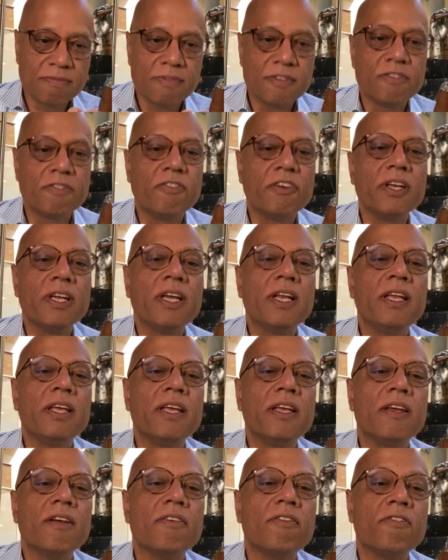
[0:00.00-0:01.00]

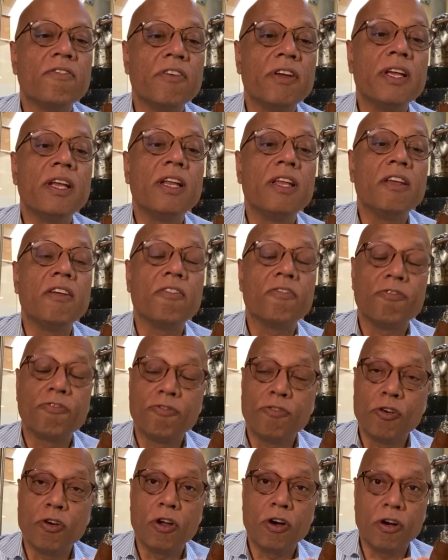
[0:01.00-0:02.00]
Really, really
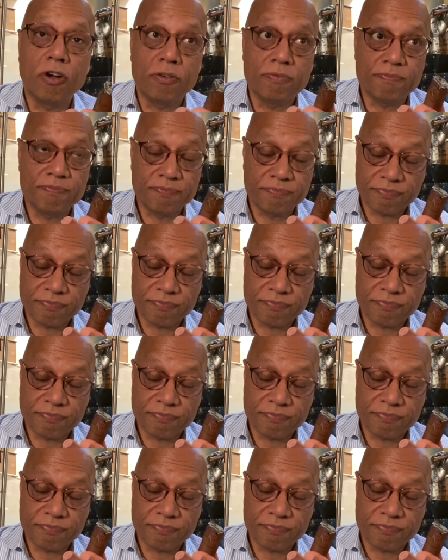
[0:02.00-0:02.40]
full on.